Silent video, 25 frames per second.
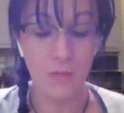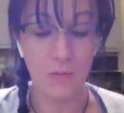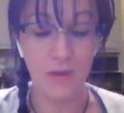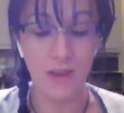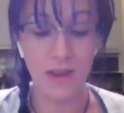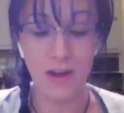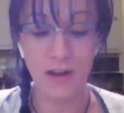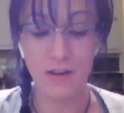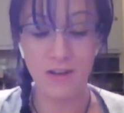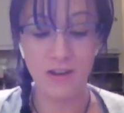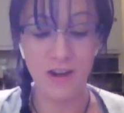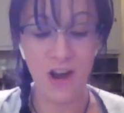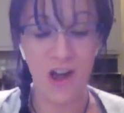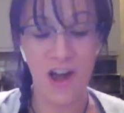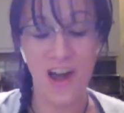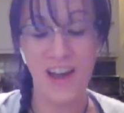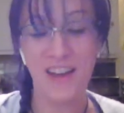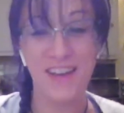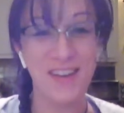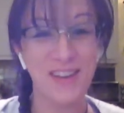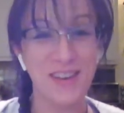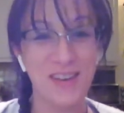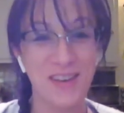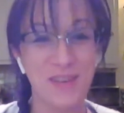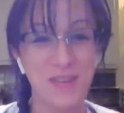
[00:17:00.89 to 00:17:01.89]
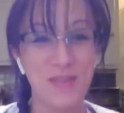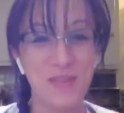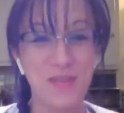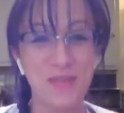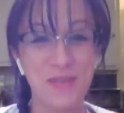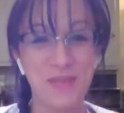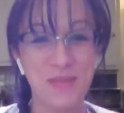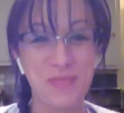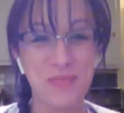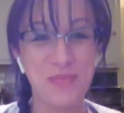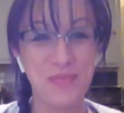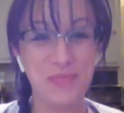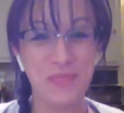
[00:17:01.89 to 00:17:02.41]
we are not cute
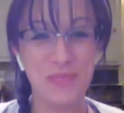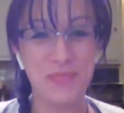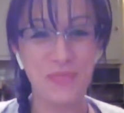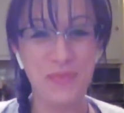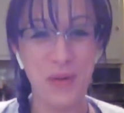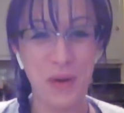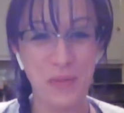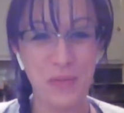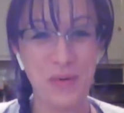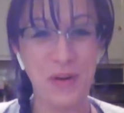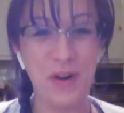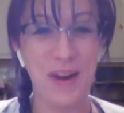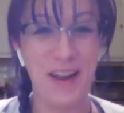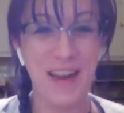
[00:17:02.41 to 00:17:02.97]
when we're